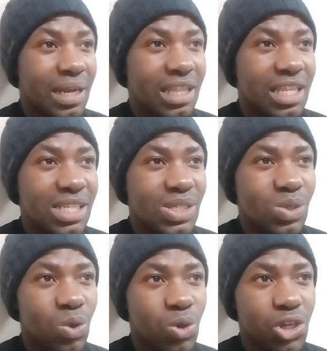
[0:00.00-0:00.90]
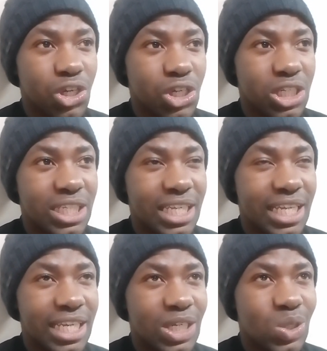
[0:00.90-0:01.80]
This occurred
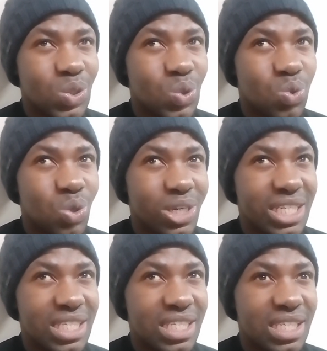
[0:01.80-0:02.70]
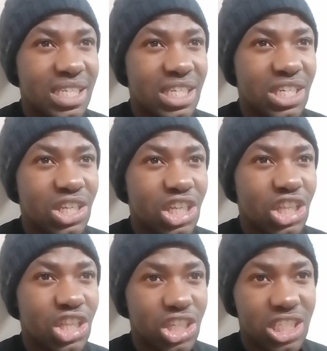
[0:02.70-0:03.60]
in
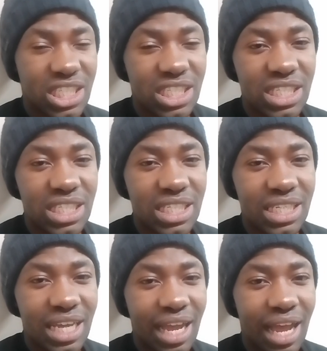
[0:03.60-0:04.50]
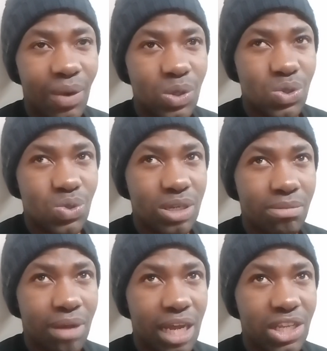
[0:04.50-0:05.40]
2013. I was
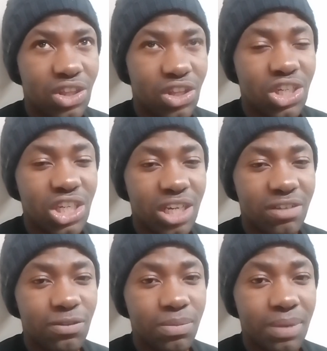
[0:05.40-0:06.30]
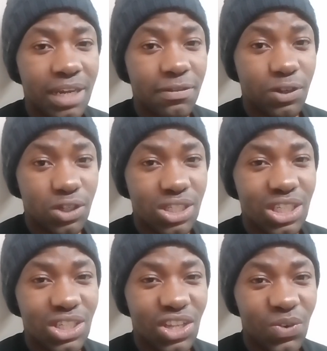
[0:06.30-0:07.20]
doing my third year for my
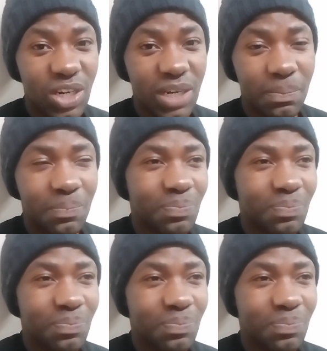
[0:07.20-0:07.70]
first degree.